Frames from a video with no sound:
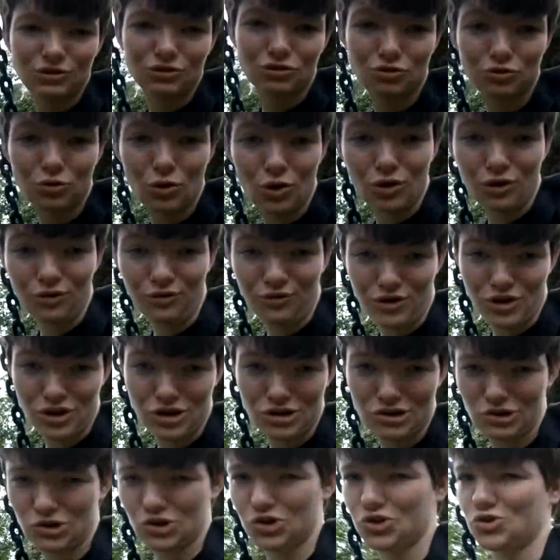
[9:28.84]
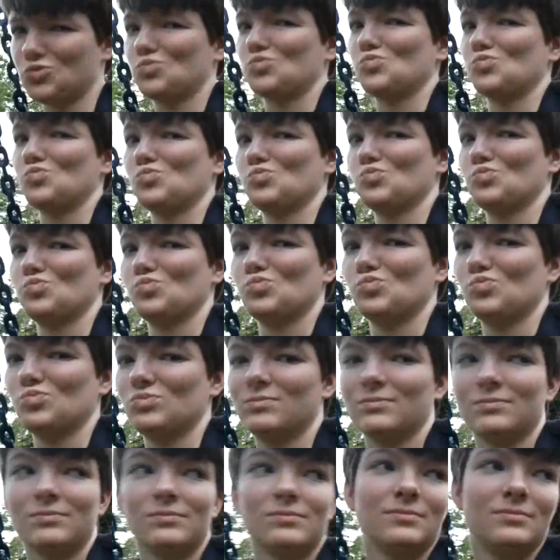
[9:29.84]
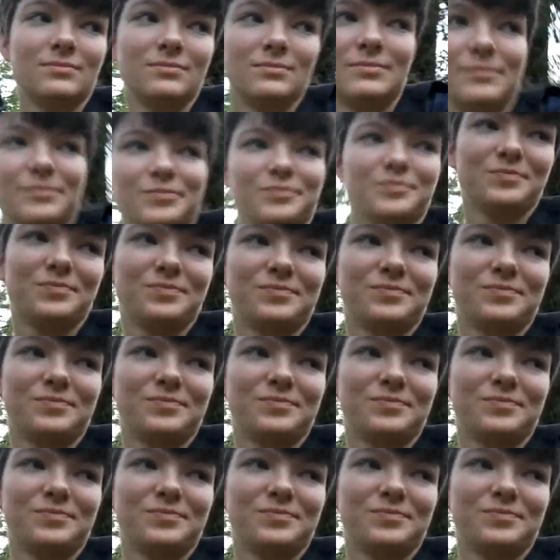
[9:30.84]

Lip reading: a very small motor on a boat, that's okay.